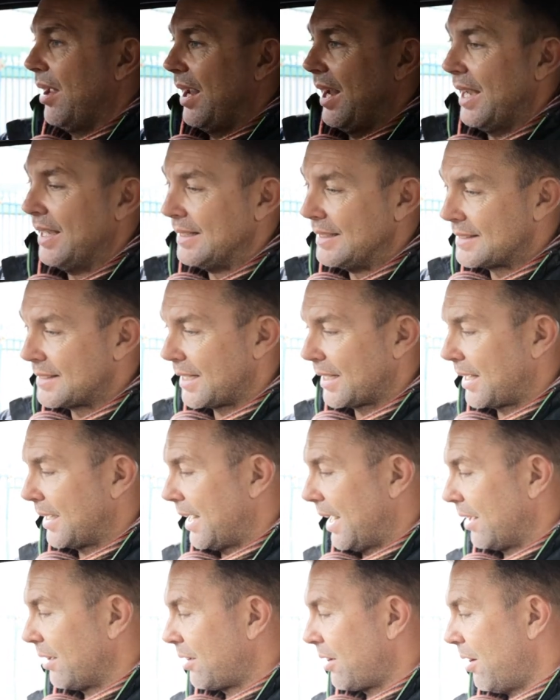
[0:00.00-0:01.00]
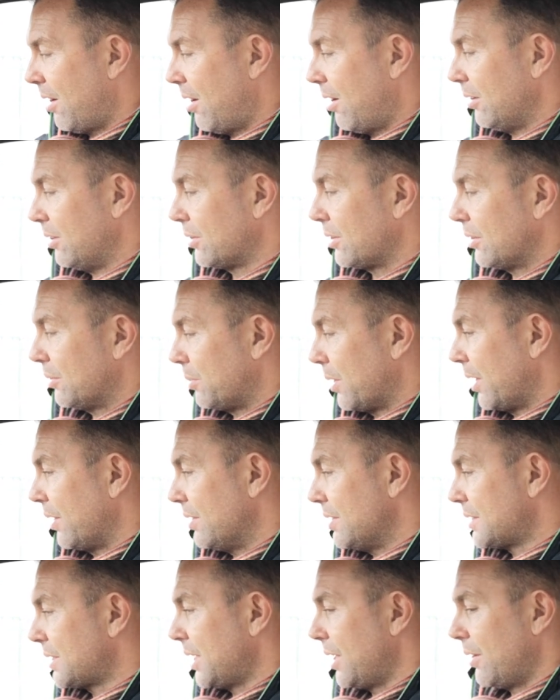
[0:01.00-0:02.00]
any second-hand car, look at the wear
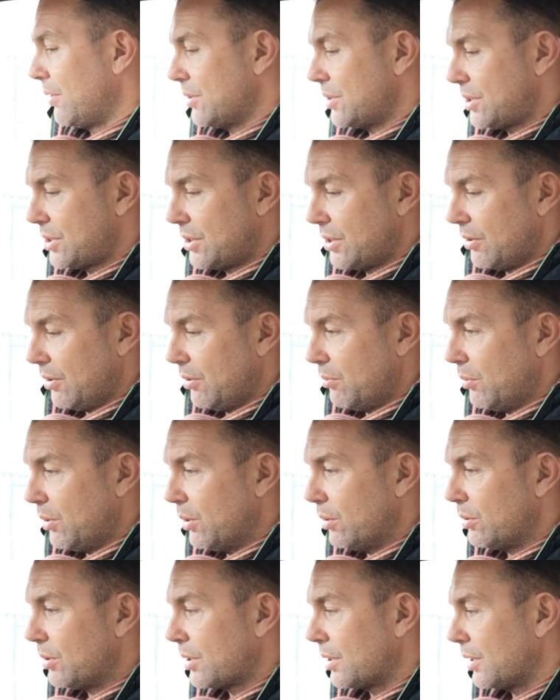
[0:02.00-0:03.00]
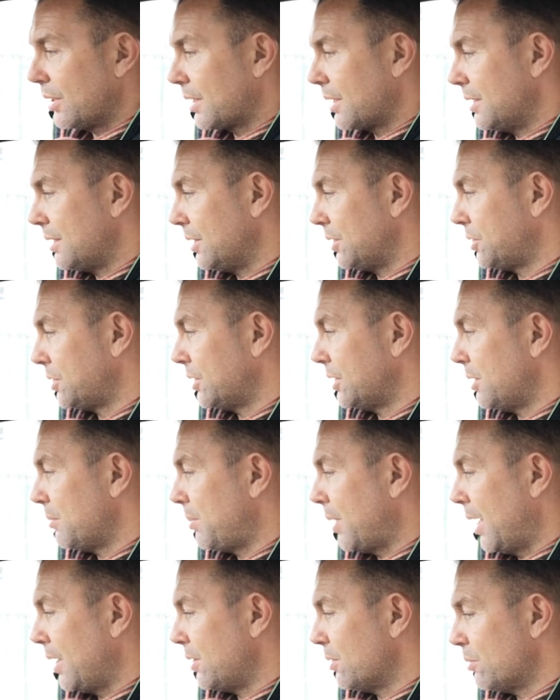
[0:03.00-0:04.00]
and tear on the steering wheel, look at the condition of your
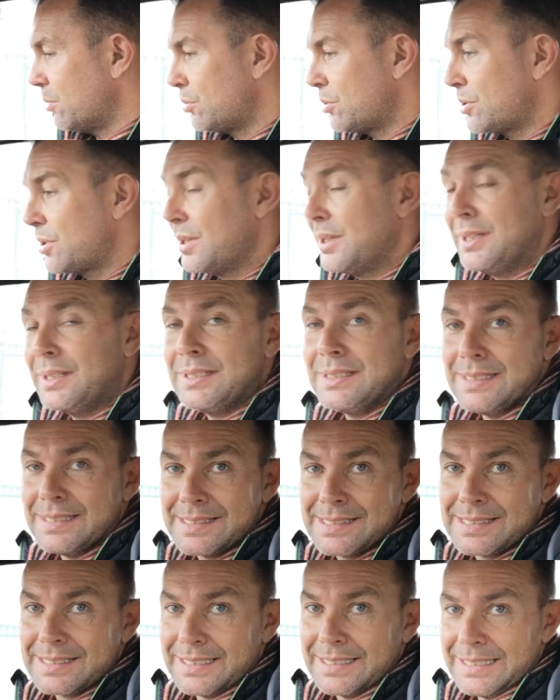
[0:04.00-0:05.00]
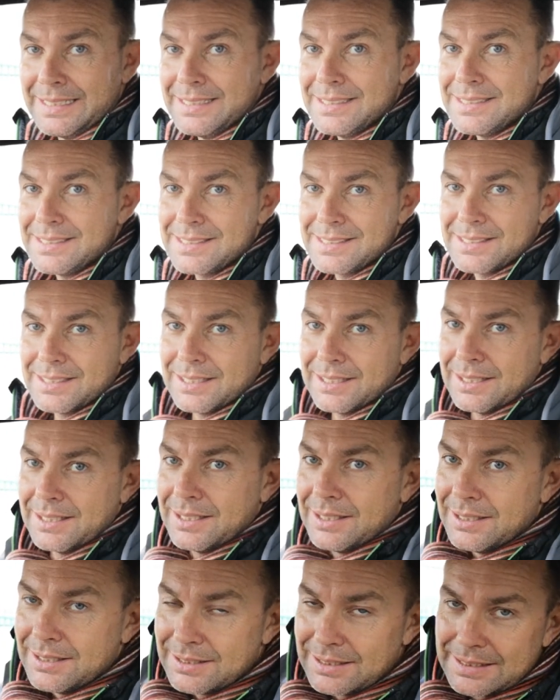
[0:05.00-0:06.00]
pedals, your seats.
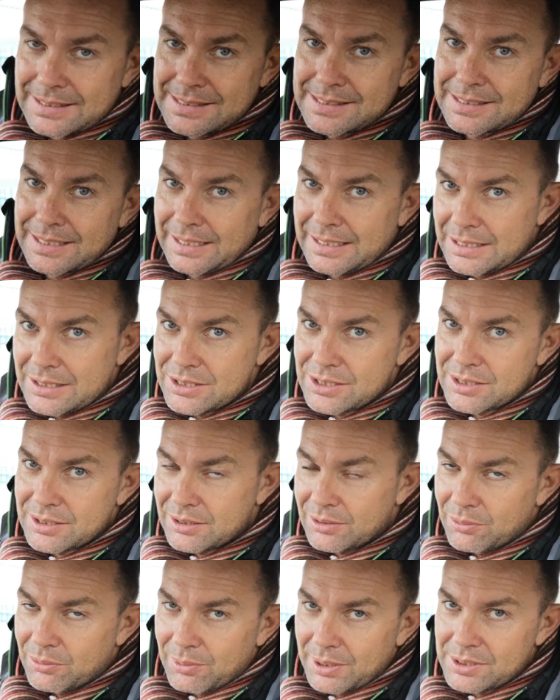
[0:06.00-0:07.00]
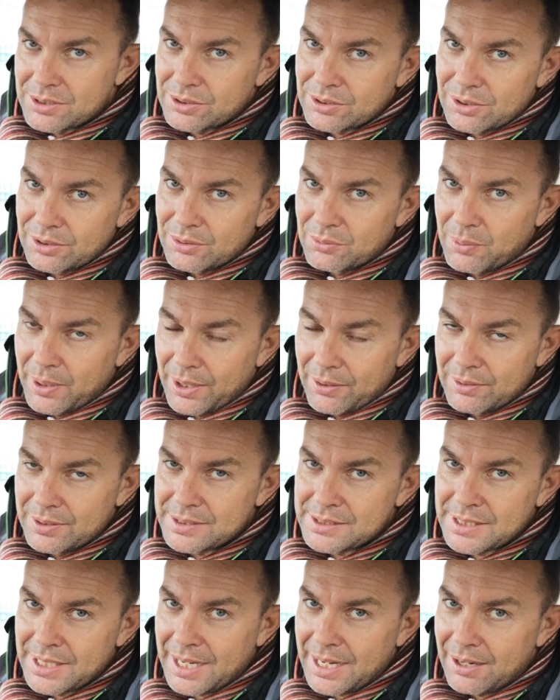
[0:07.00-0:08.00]
These seats, always look at the wear
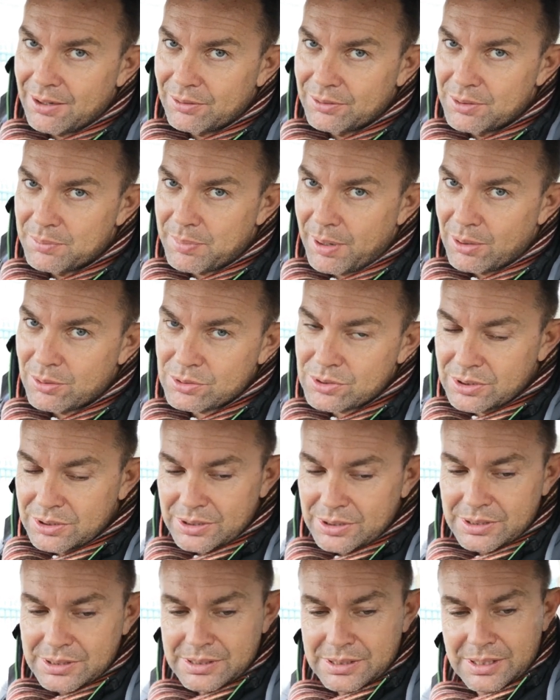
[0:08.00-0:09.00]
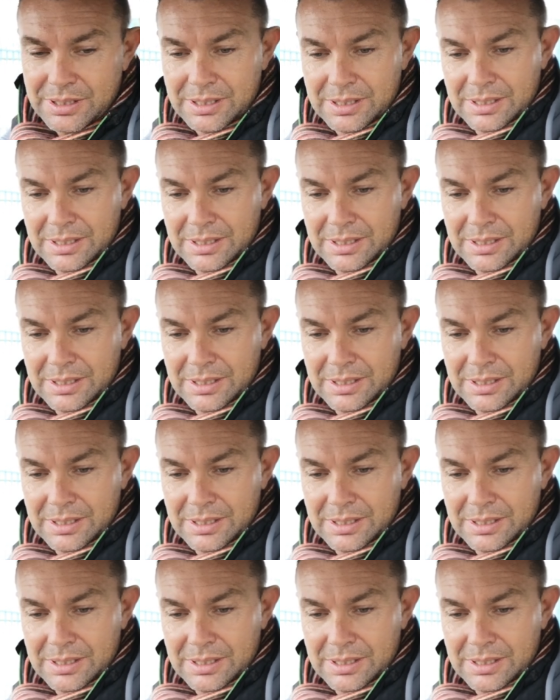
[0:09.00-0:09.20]
and tear on the bolsters.